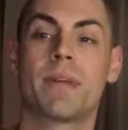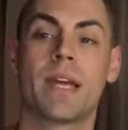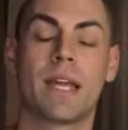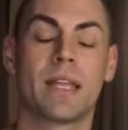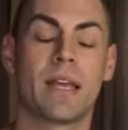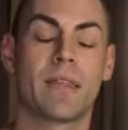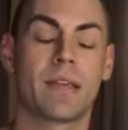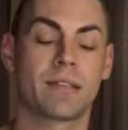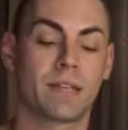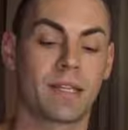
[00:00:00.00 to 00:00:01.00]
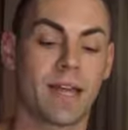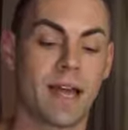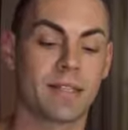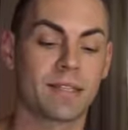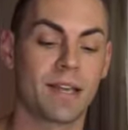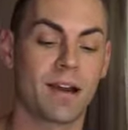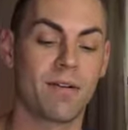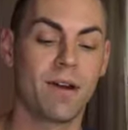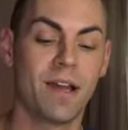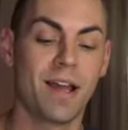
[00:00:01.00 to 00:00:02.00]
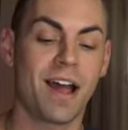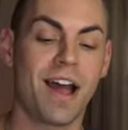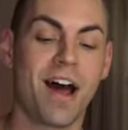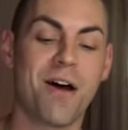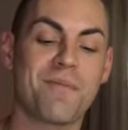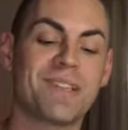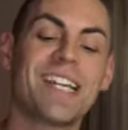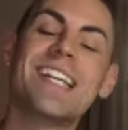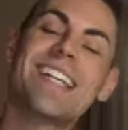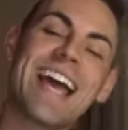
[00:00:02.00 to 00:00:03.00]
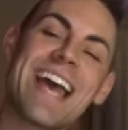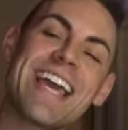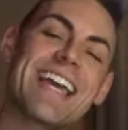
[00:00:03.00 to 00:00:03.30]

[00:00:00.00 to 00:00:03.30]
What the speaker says: and things like that. So today